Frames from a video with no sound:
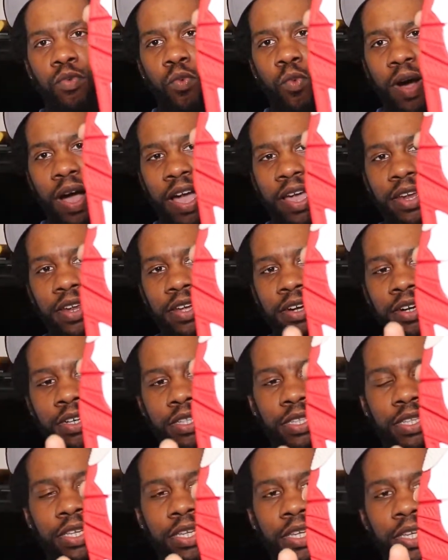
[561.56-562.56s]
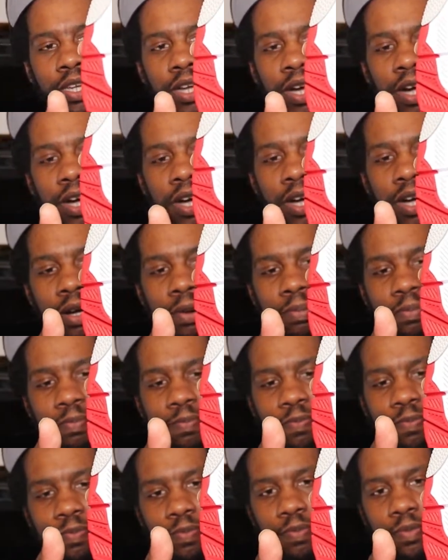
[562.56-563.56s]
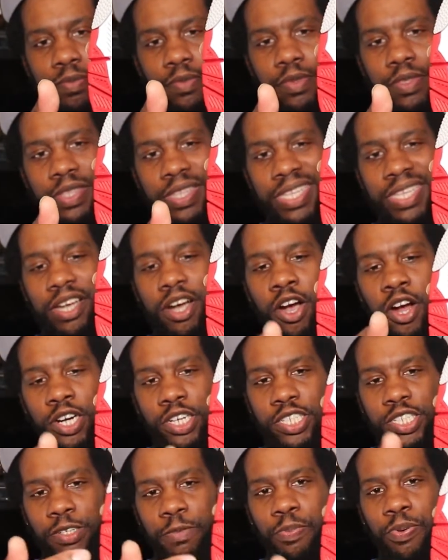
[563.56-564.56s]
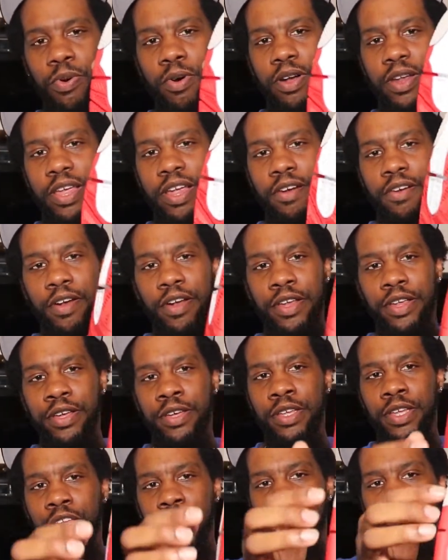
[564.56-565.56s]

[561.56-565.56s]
white on the, um, the arch support area.